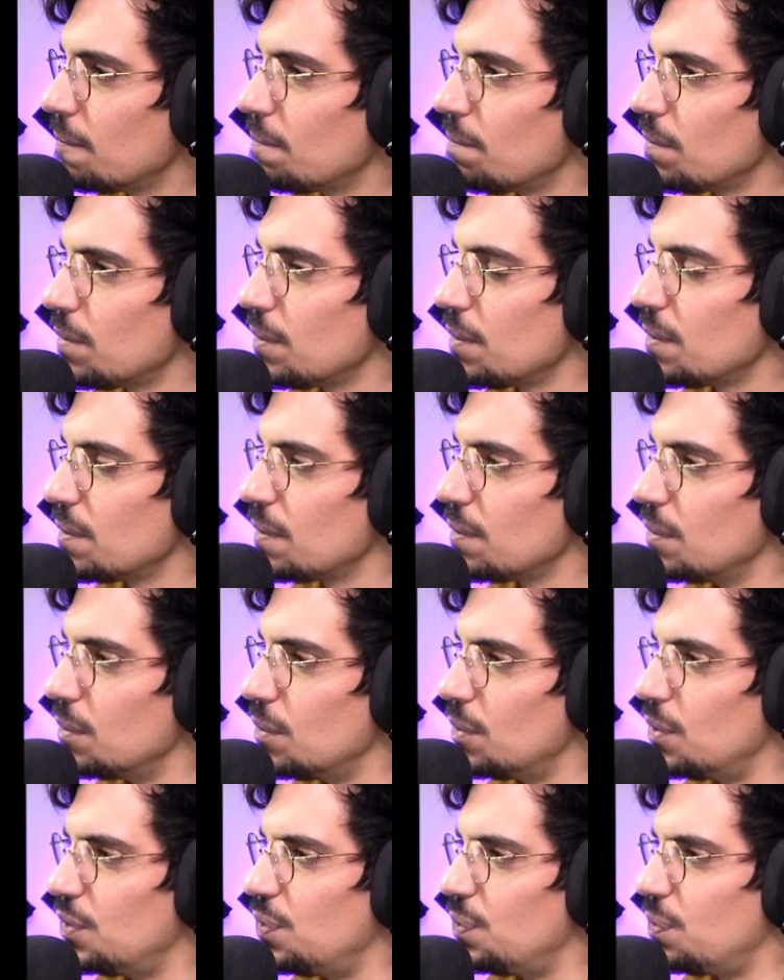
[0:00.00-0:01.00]
Chasing
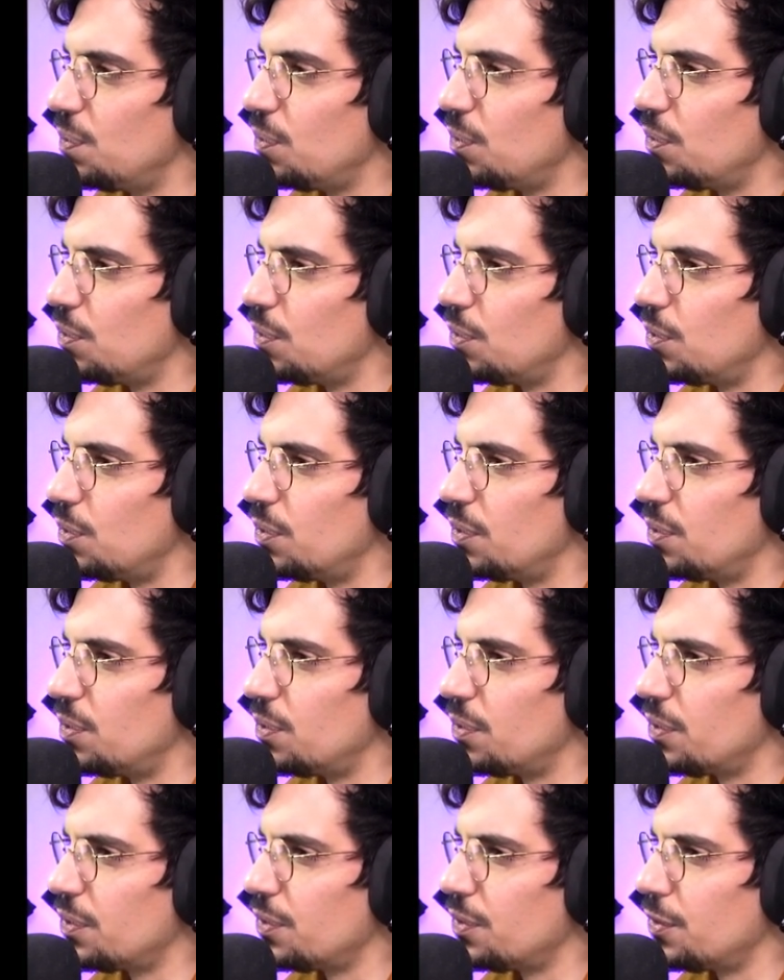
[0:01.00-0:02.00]
after Ma
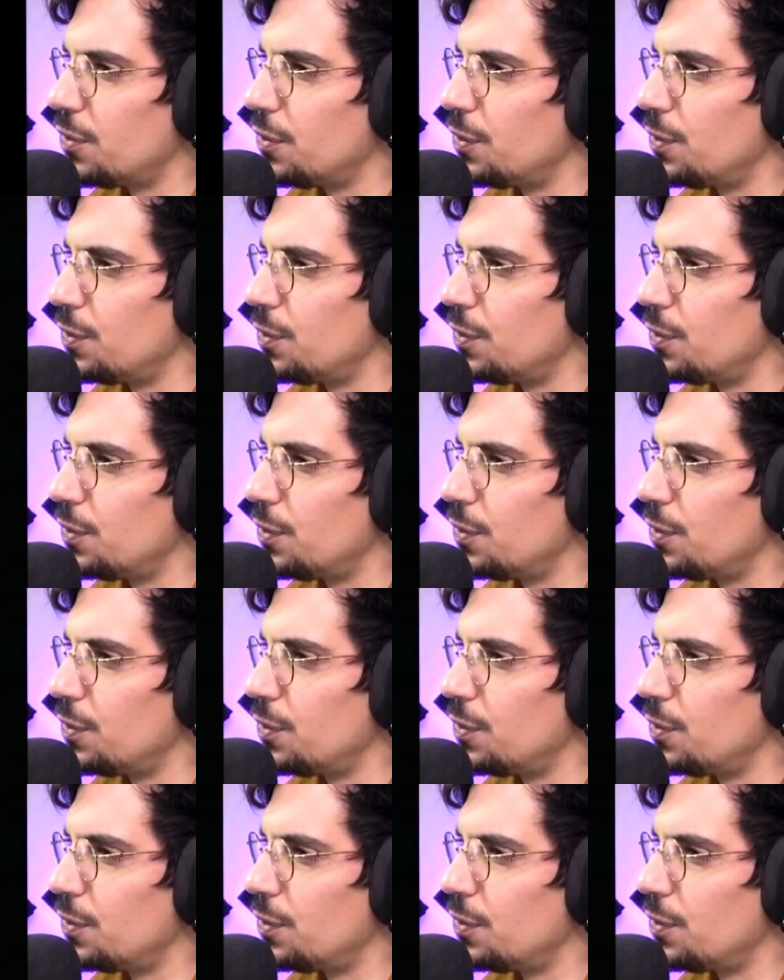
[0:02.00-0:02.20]
after